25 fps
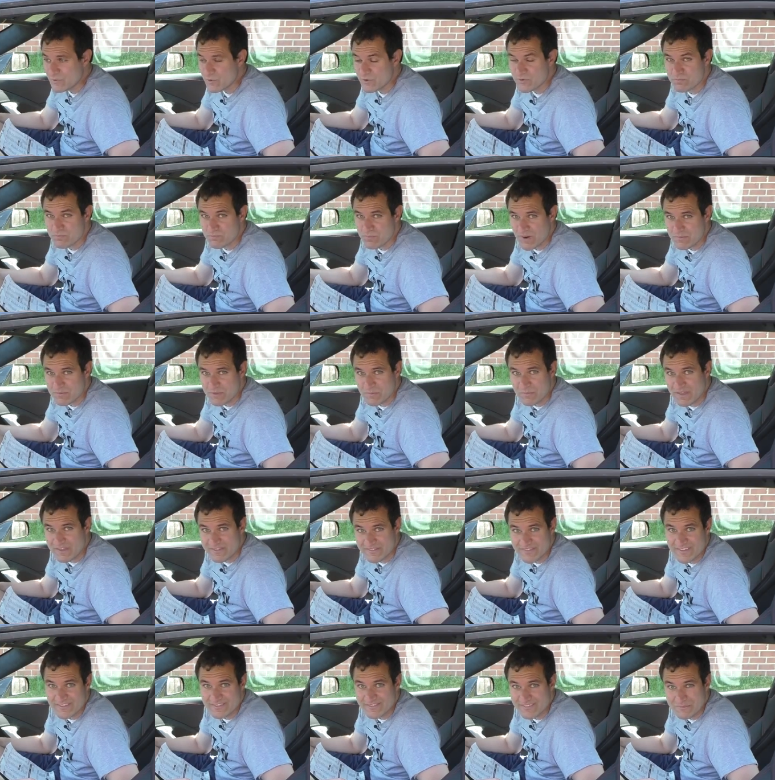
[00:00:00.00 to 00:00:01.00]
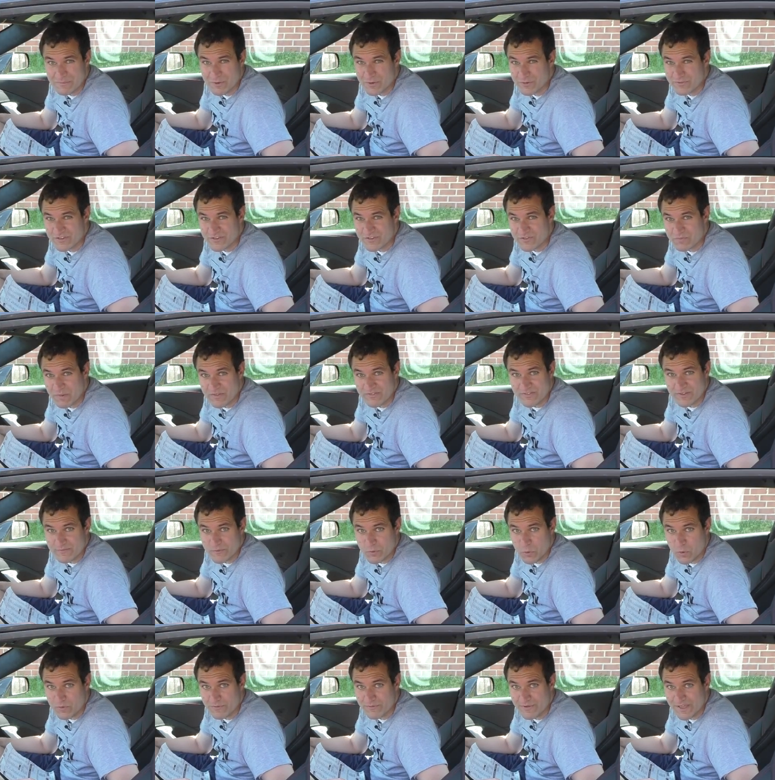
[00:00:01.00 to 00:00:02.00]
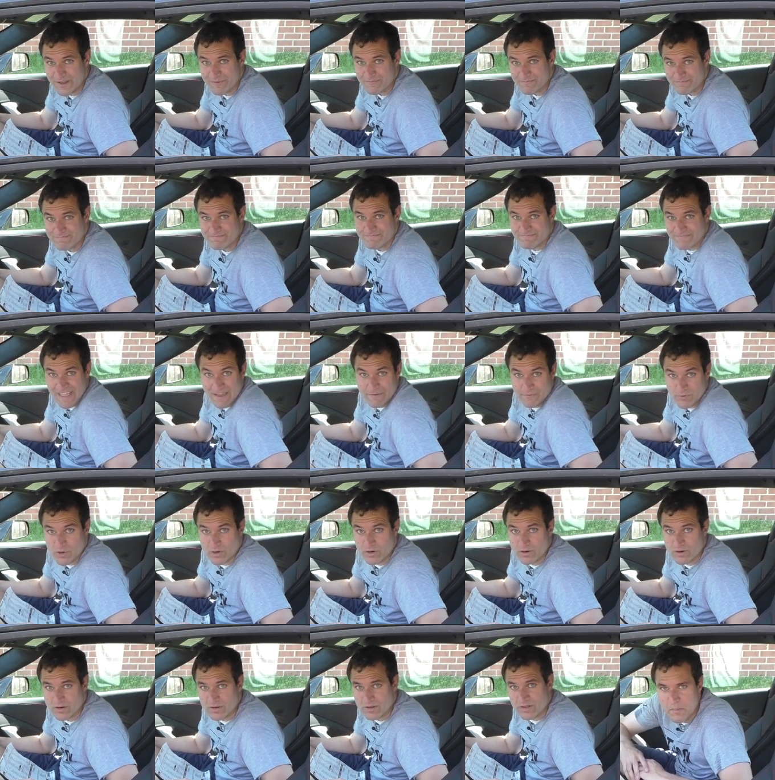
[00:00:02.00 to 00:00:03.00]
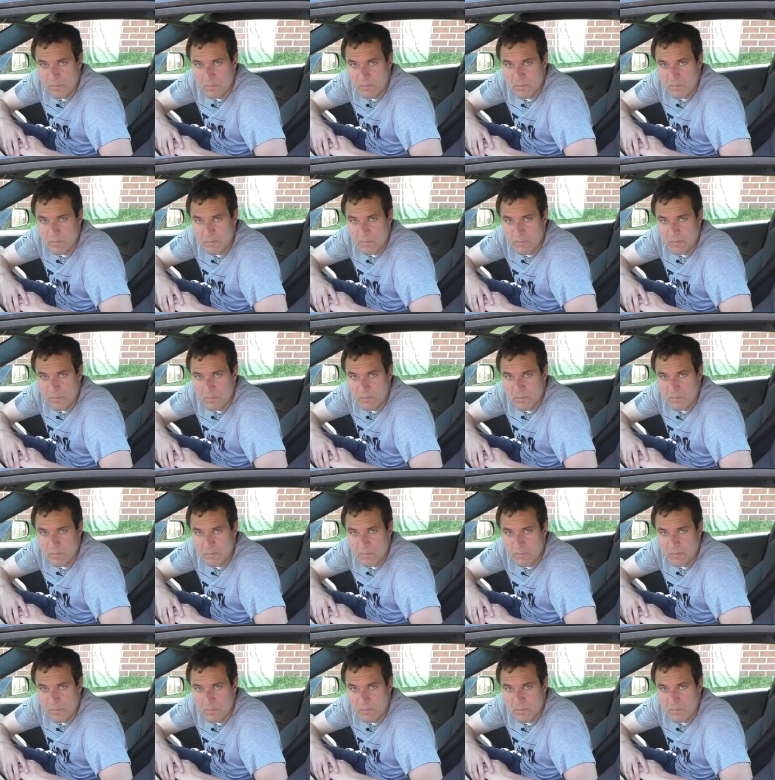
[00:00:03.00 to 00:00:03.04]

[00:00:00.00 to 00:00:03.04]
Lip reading: which probably makes this the most expensive Corvette ever.